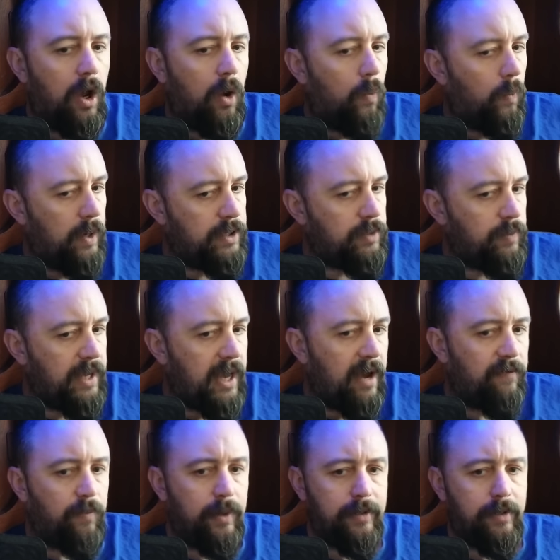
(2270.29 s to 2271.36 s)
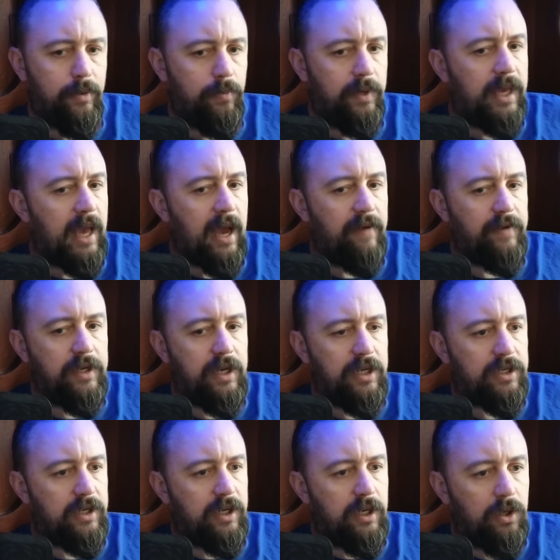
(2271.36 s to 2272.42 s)
What do we have? What don't we have? it's
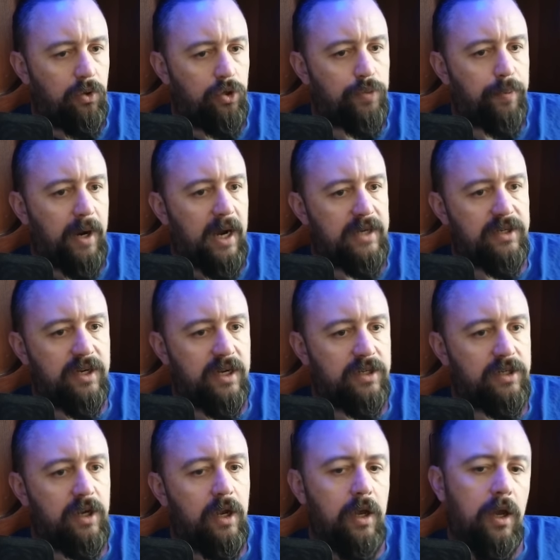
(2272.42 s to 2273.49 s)
a huge process